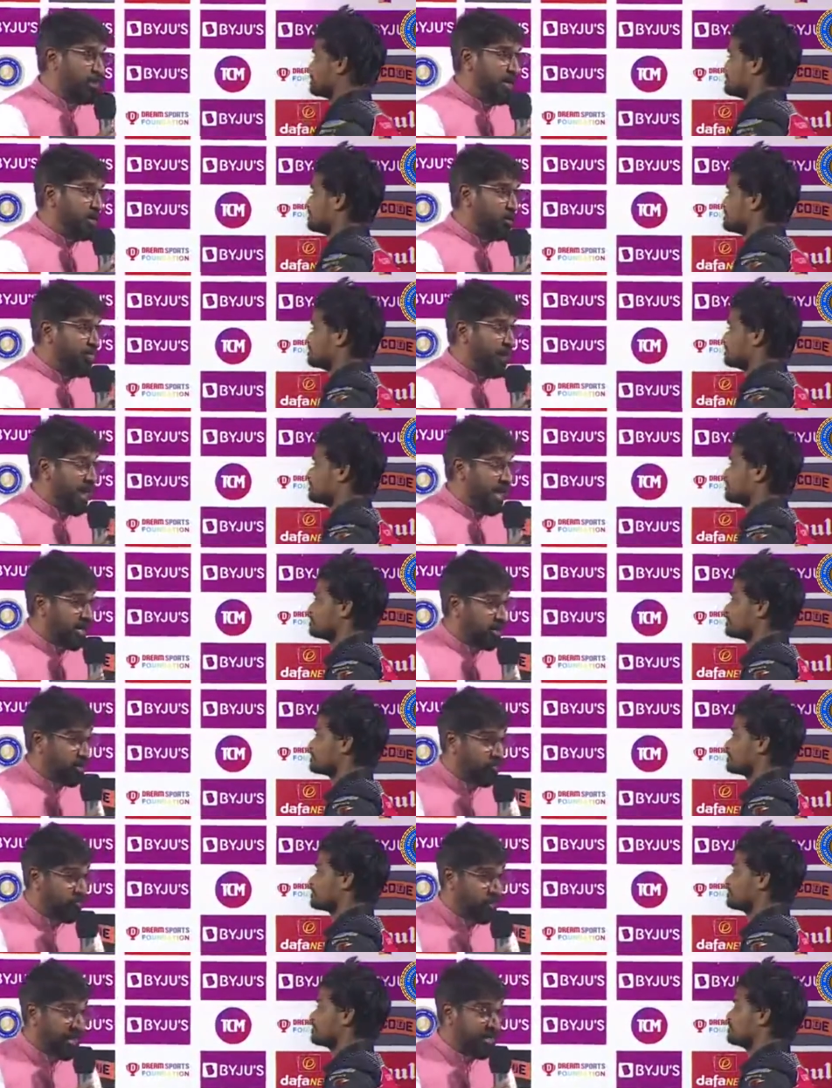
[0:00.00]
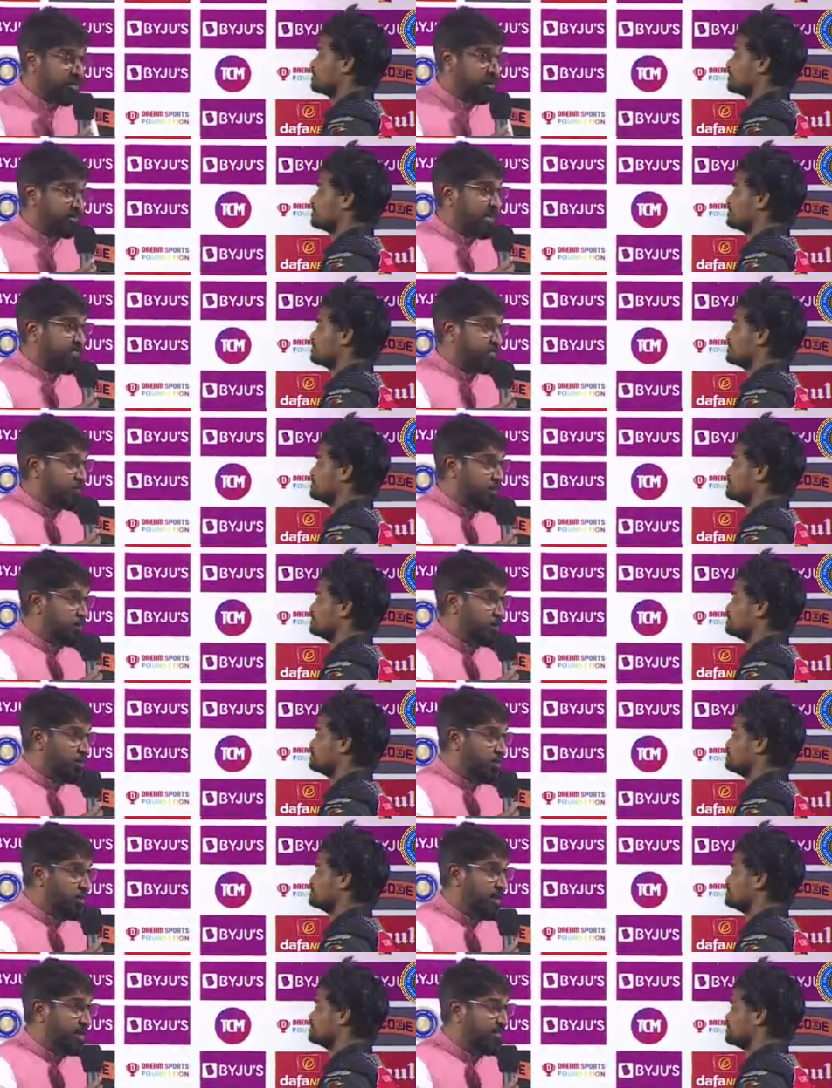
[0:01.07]
Speaker 1: you've had, and you've made yourself to the
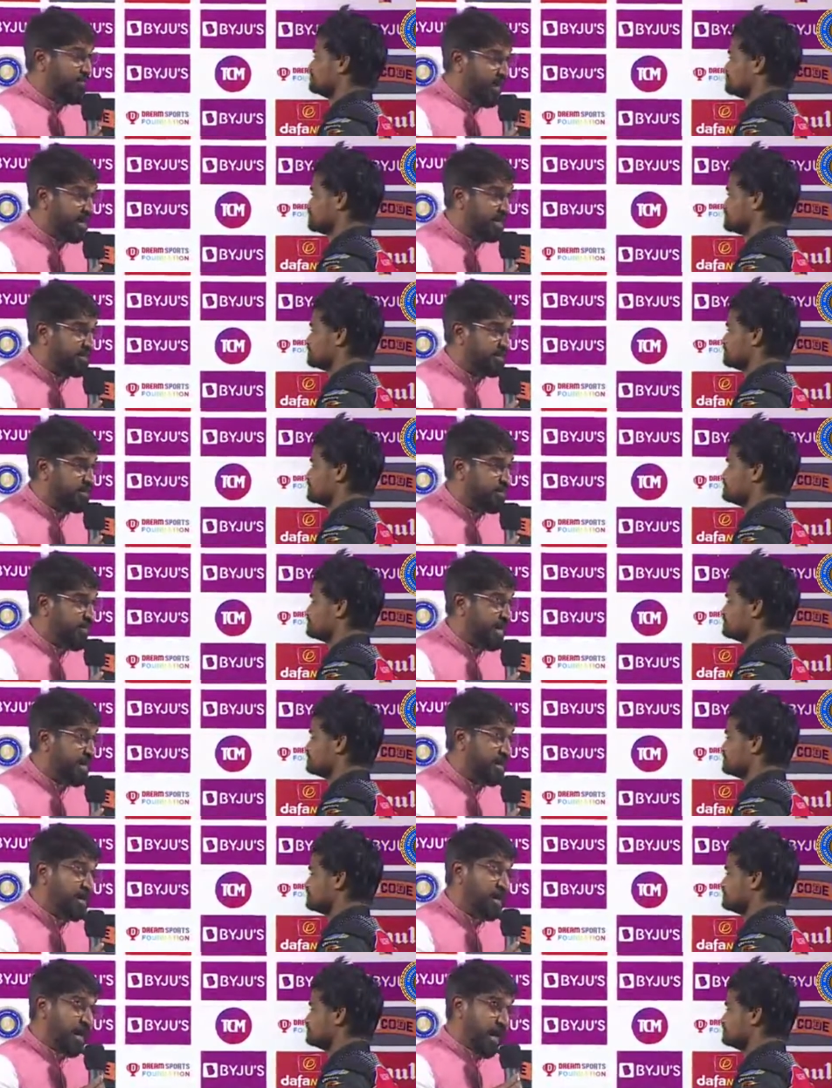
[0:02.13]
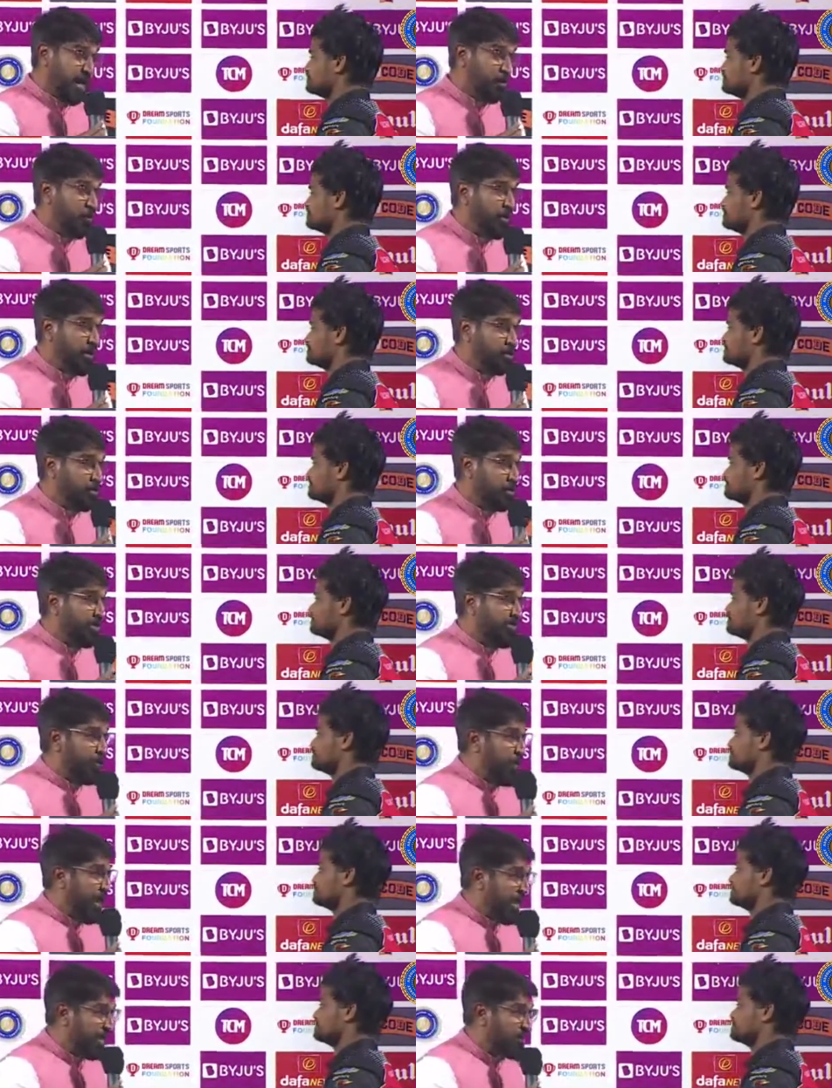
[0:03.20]
tournament finals as well. And you need to give a
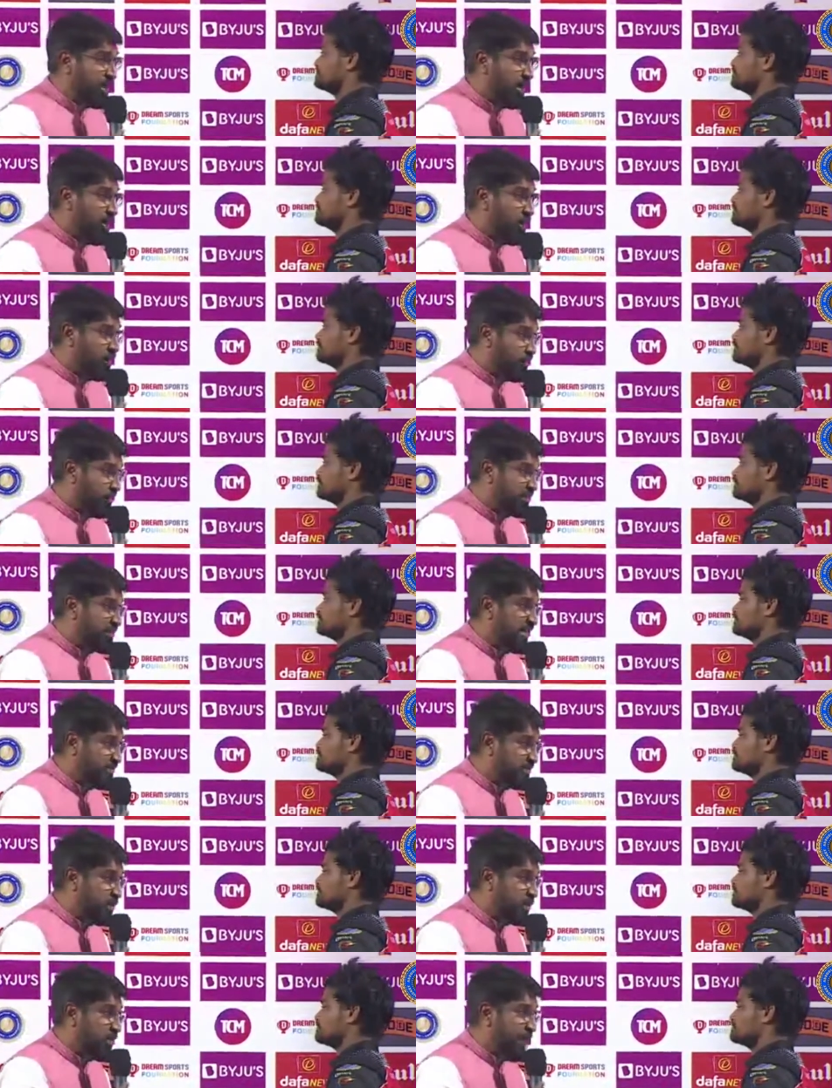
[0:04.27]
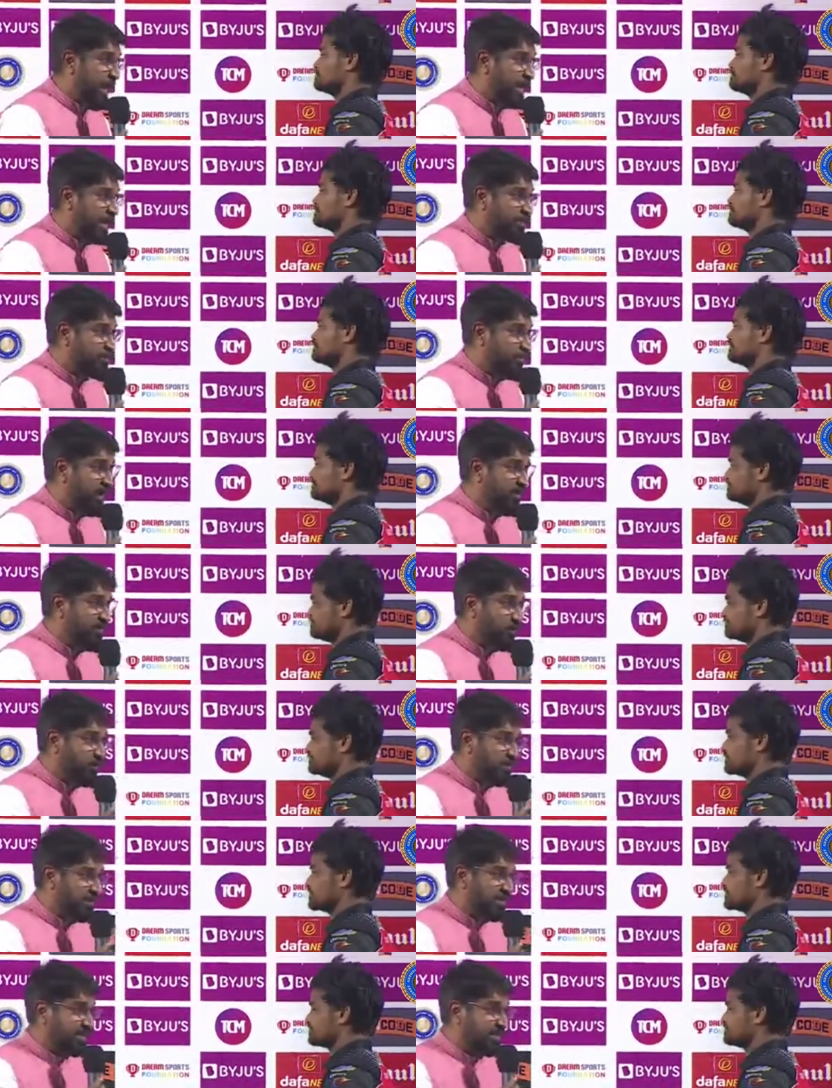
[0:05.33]
pat uh, on yourselves on the back as well for this
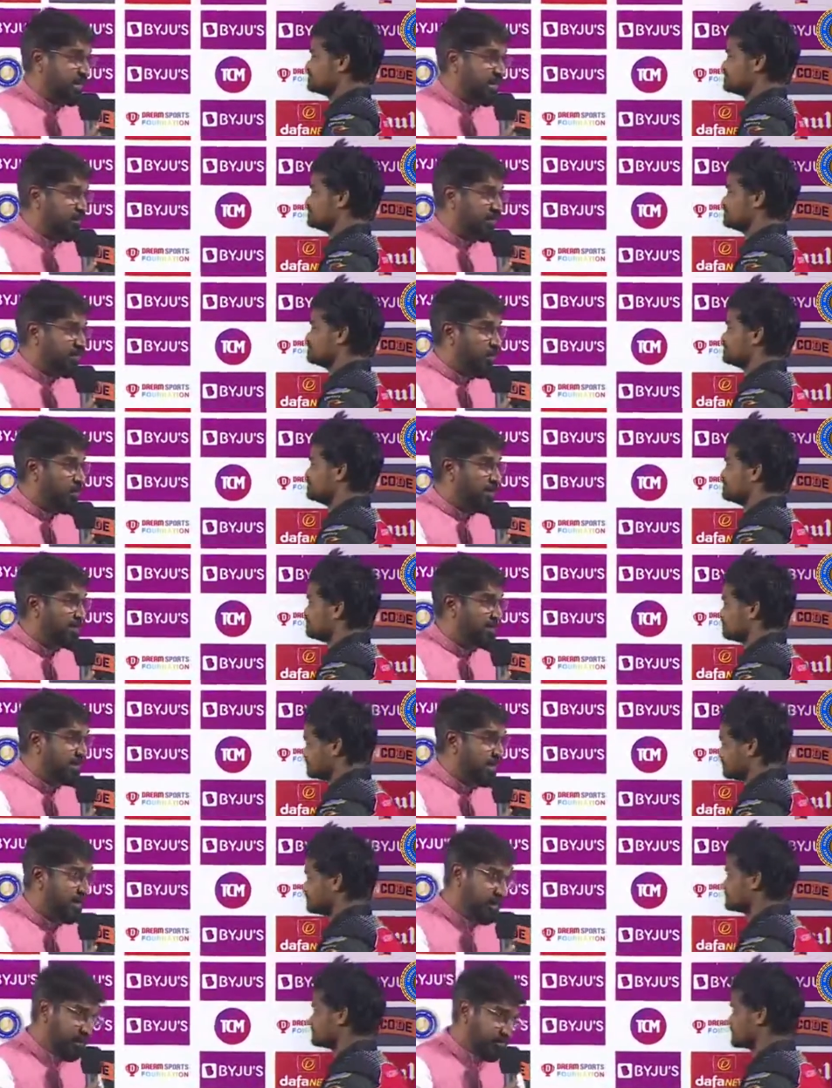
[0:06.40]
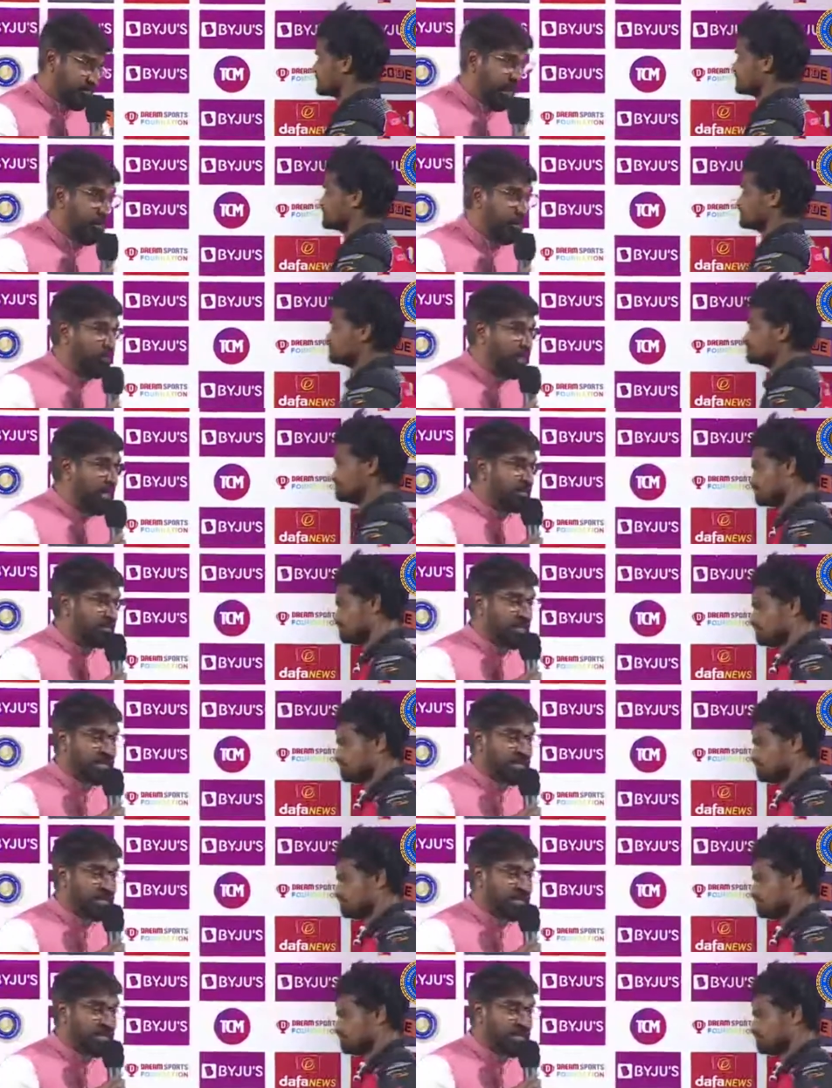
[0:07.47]
excellent performance. Uh. thank you. That is uh,